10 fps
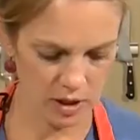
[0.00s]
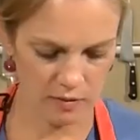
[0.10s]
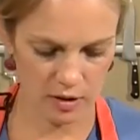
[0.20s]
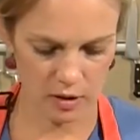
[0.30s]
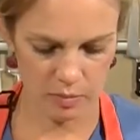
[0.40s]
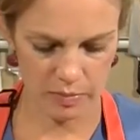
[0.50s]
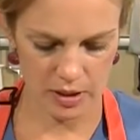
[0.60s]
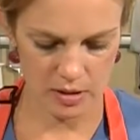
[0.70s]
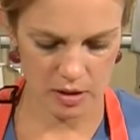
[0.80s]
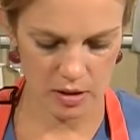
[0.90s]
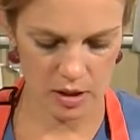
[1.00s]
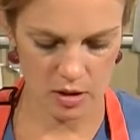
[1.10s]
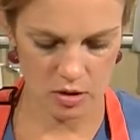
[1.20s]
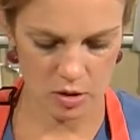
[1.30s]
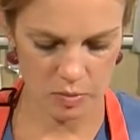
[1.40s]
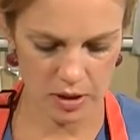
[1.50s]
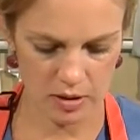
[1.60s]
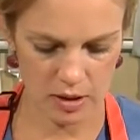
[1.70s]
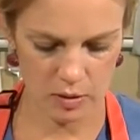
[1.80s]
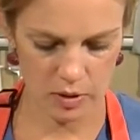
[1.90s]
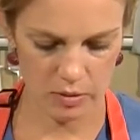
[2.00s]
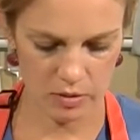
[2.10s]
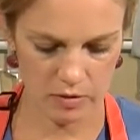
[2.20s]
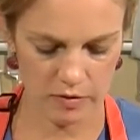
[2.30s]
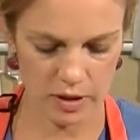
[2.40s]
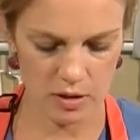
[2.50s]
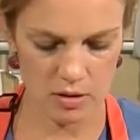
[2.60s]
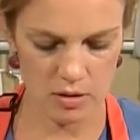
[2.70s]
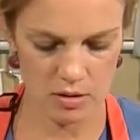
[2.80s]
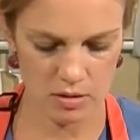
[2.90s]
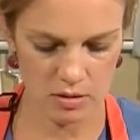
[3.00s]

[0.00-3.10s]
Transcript: you have little bits on there, just peel that away with your finger.